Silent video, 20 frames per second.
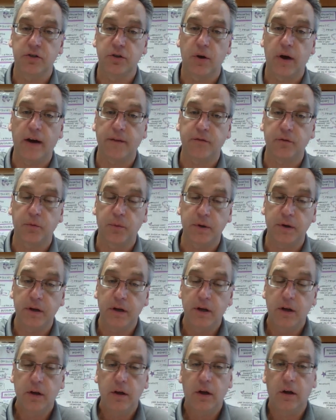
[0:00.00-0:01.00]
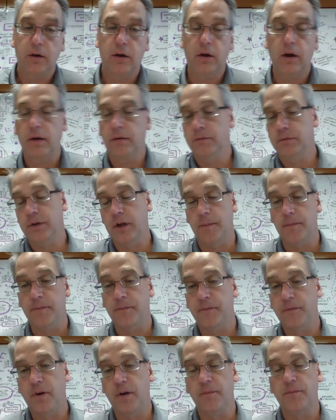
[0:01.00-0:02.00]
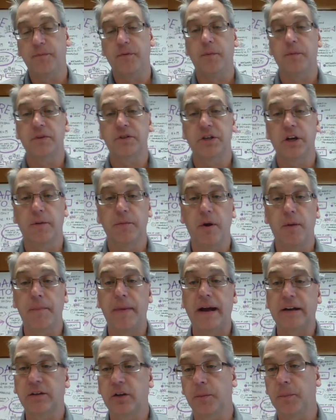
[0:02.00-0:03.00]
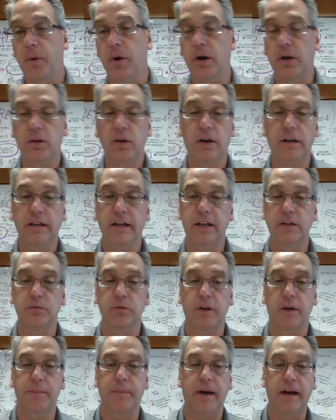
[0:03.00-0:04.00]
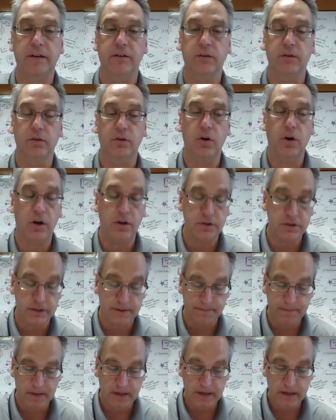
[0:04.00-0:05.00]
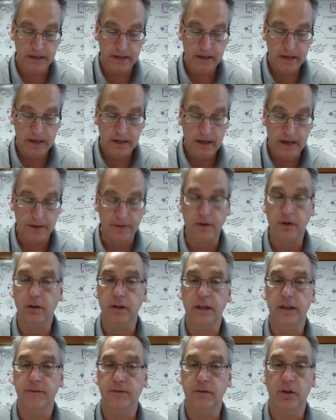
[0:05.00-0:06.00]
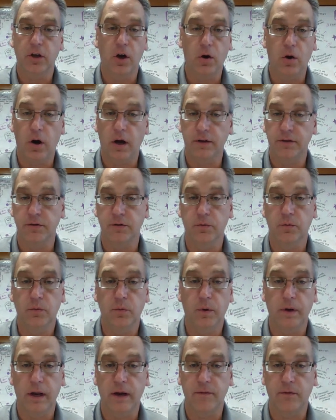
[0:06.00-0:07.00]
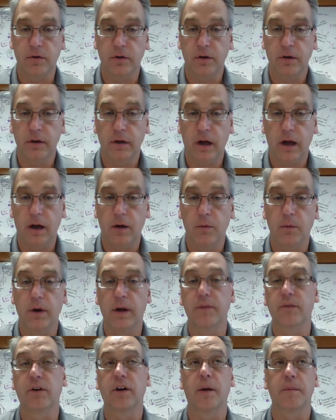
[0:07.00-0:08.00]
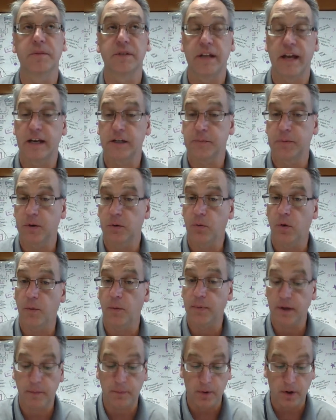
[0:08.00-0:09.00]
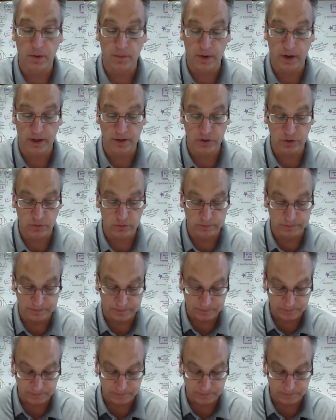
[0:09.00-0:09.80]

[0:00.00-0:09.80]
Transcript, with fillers: So after we uh, come come from the ceremony back to the parking lot, kids will get back to their cars, and they'll leave and go on to whatever uh, whatever comes next. But it won't be at Baldwin High School.